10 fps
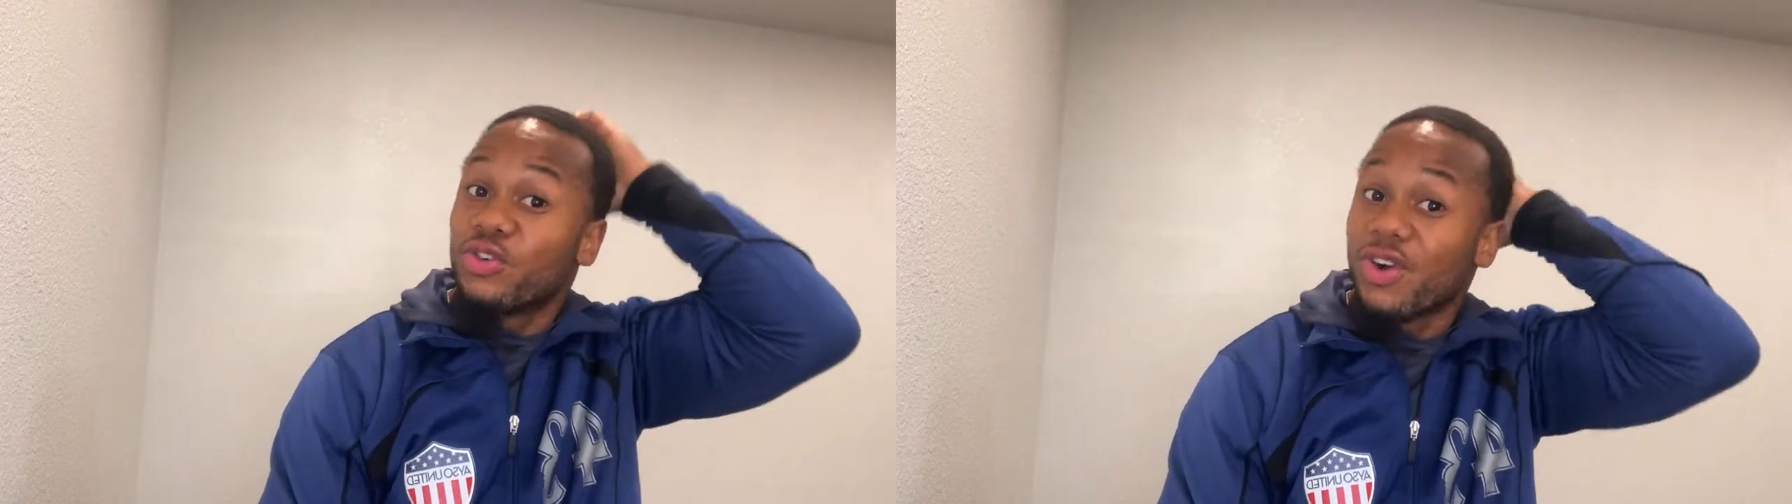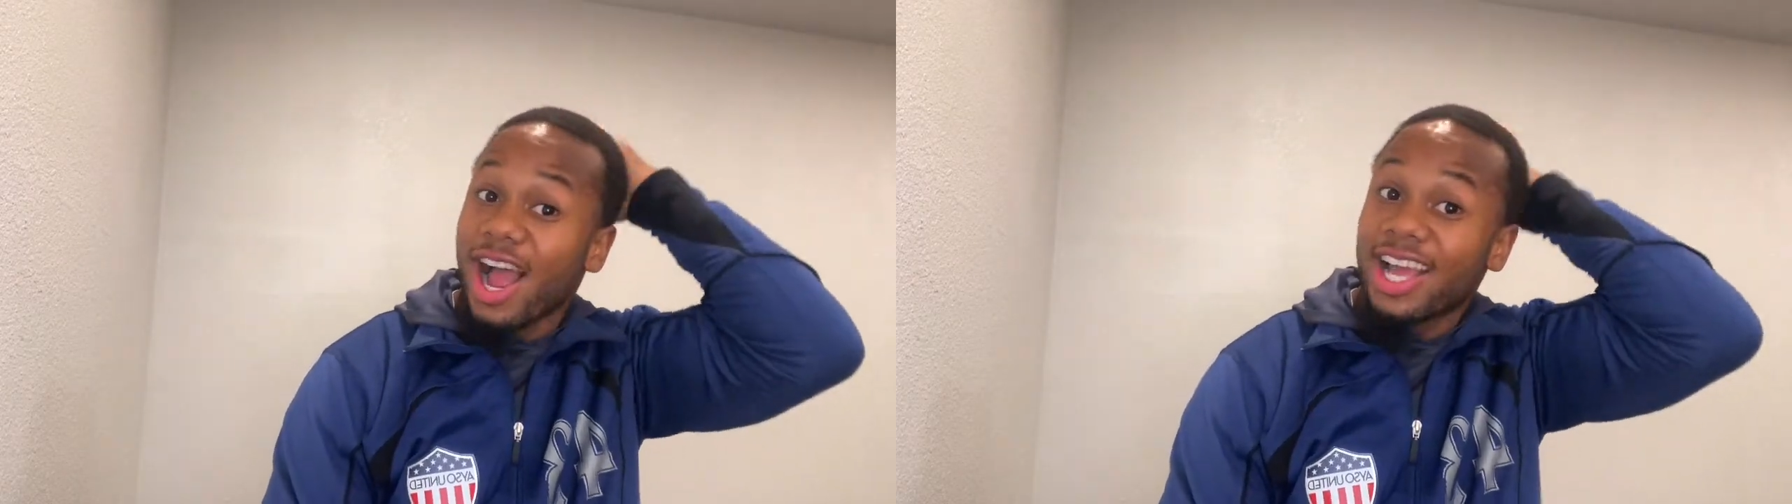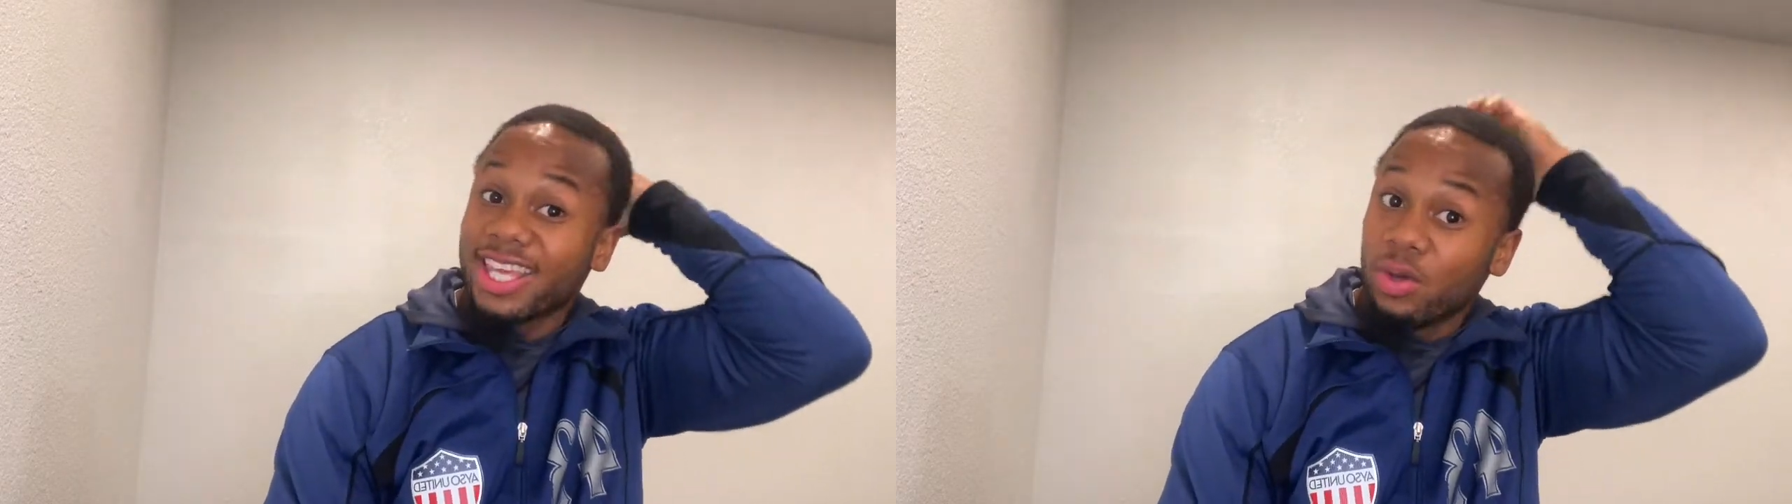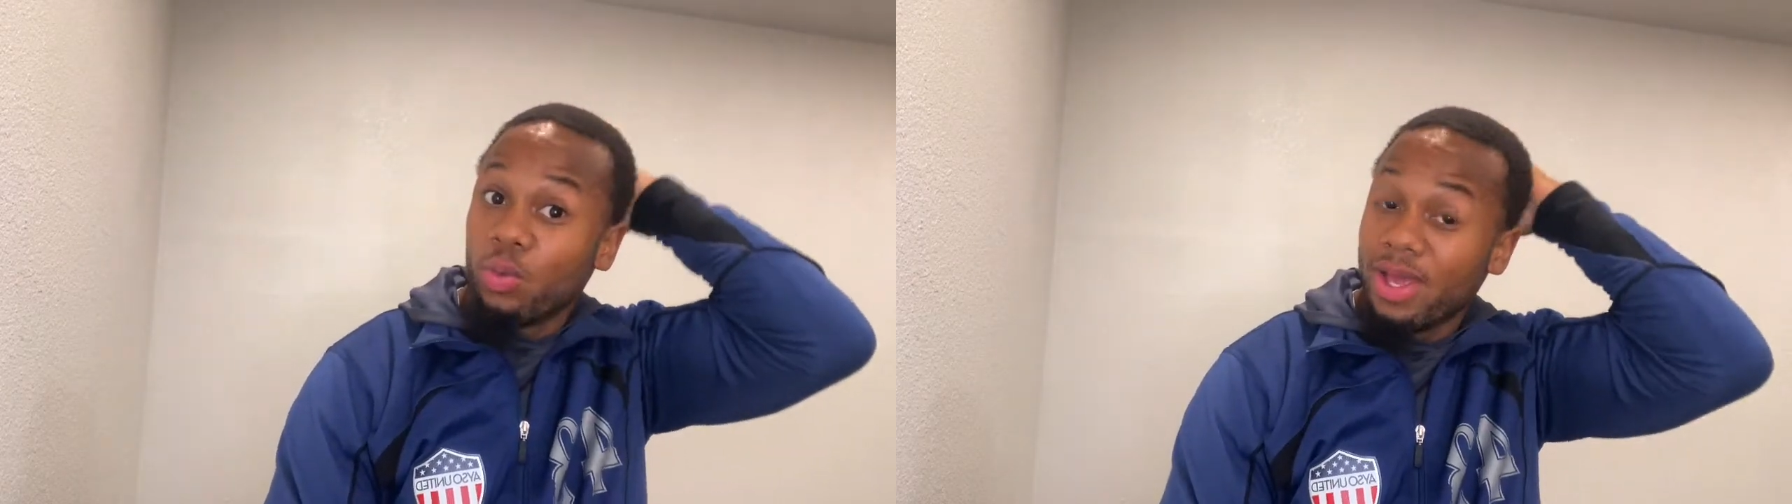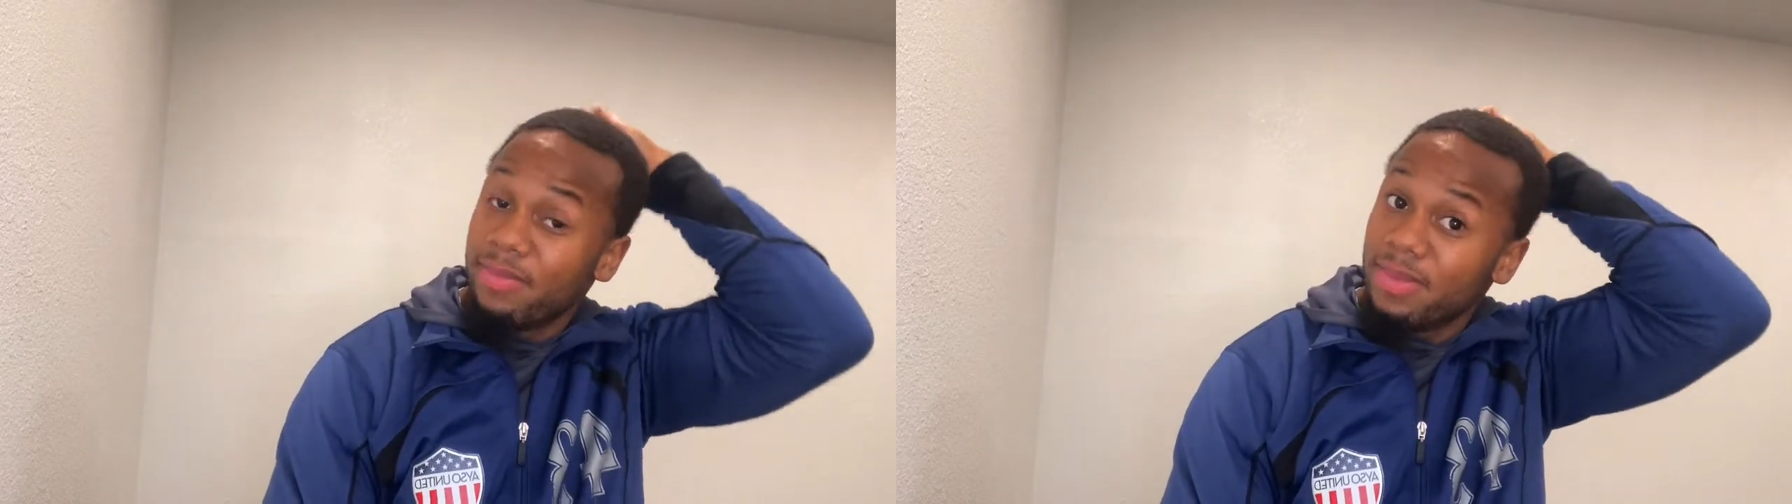rocking
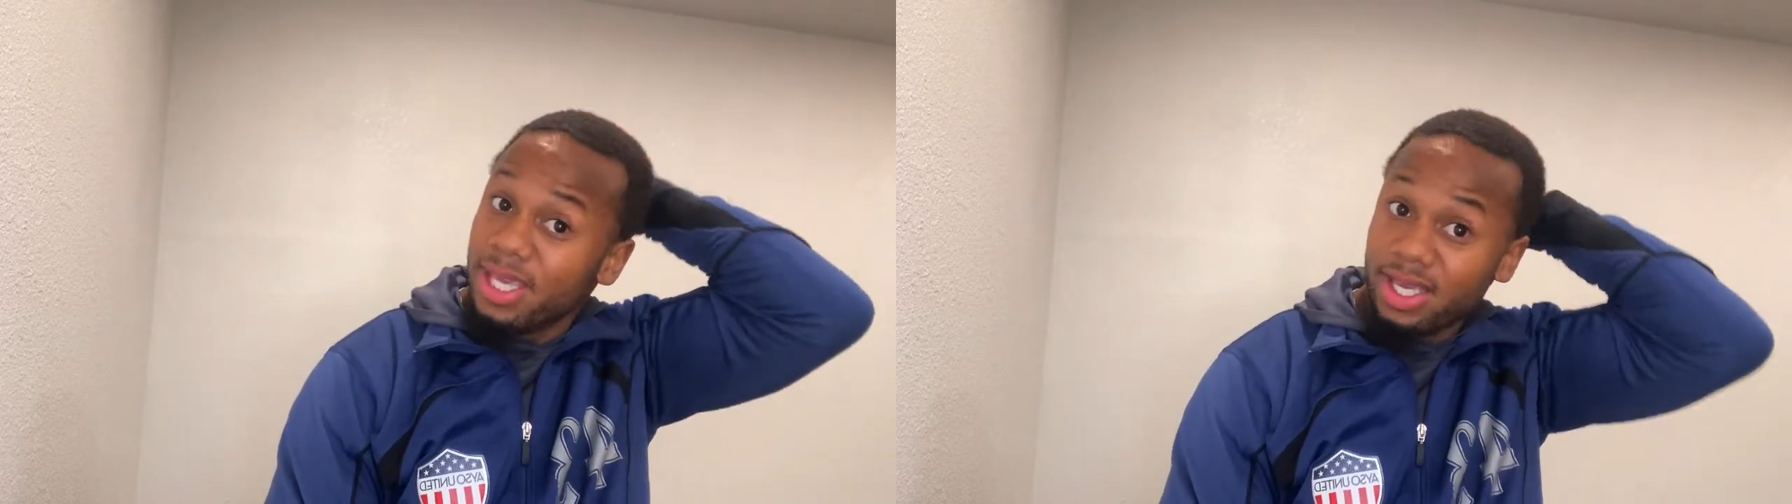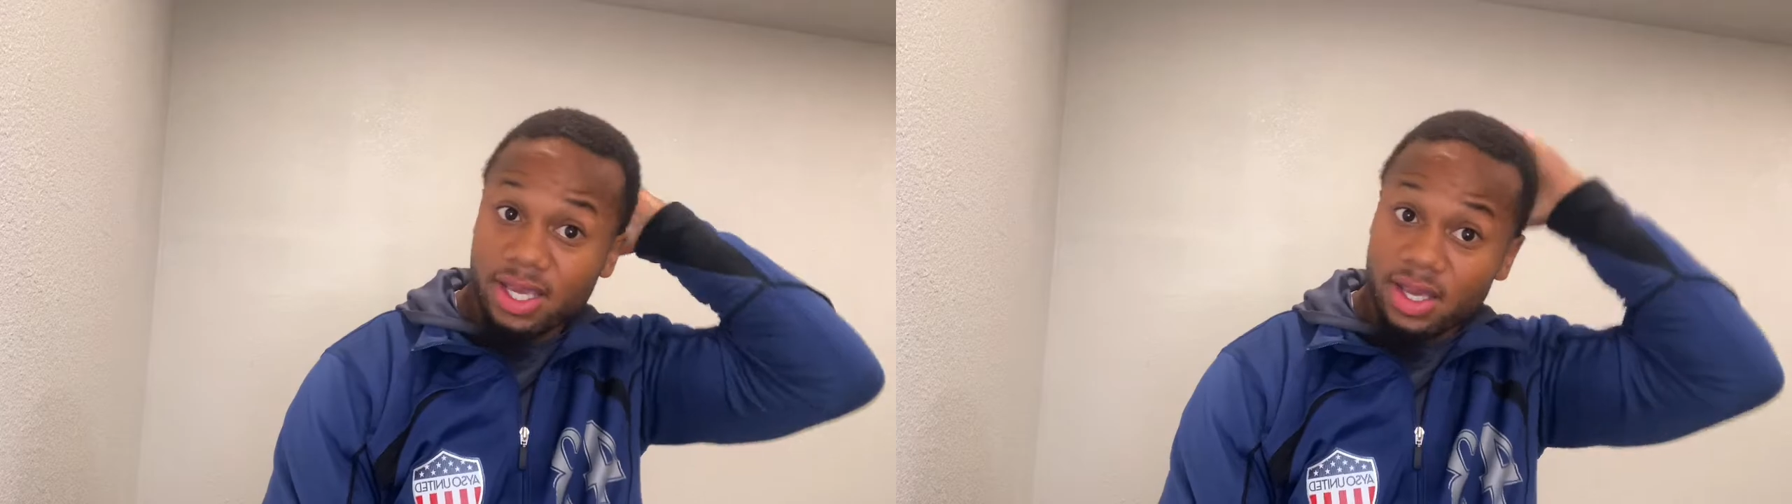with me.